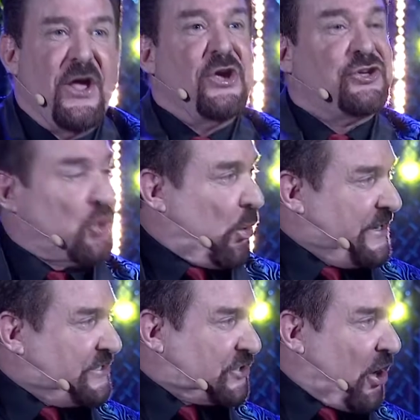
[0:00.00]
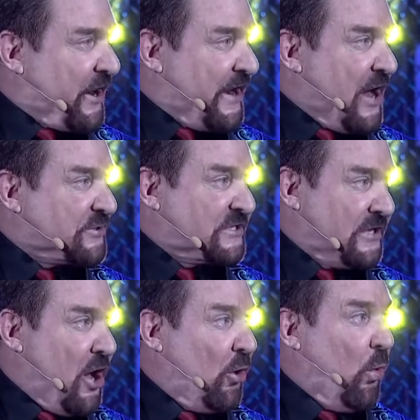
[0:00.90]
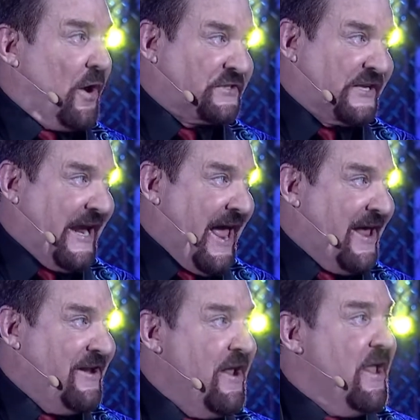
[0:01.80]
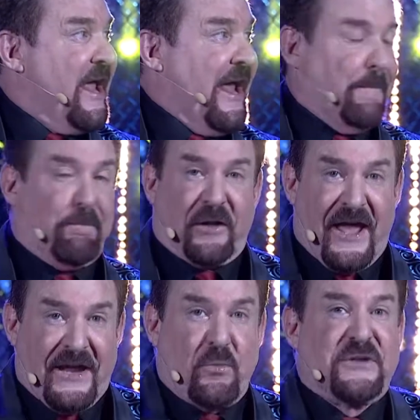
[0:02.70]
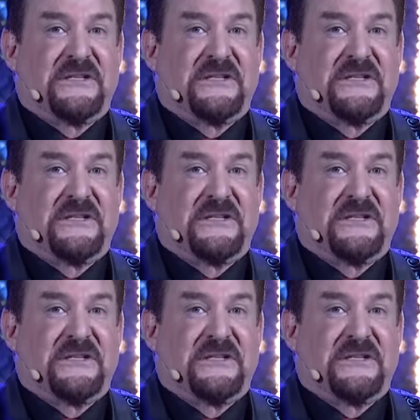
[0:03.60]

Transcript: Shorty started out slow once again, and Blaine was